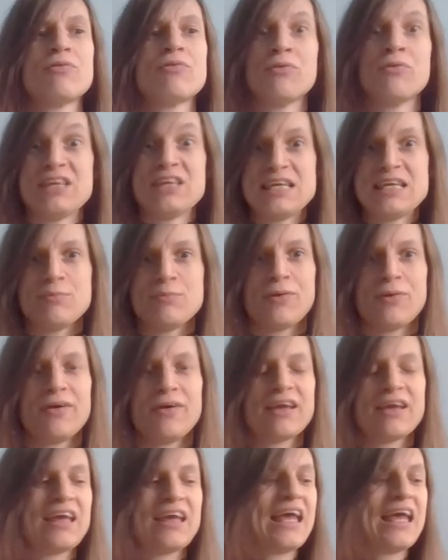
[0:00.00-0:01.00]
for the
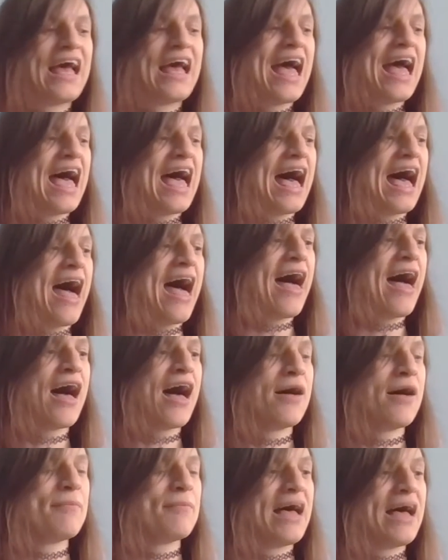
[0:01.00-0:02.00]
ebook,
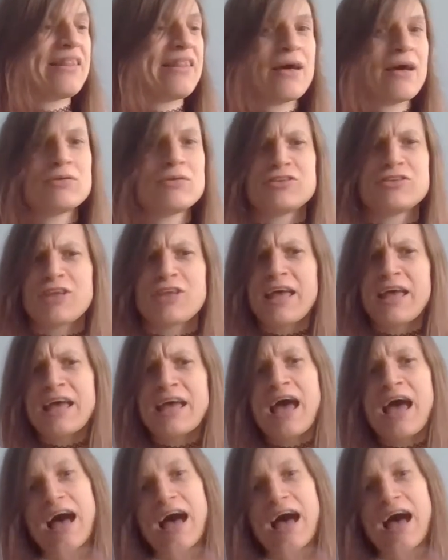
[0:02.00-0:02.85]
um, and that was.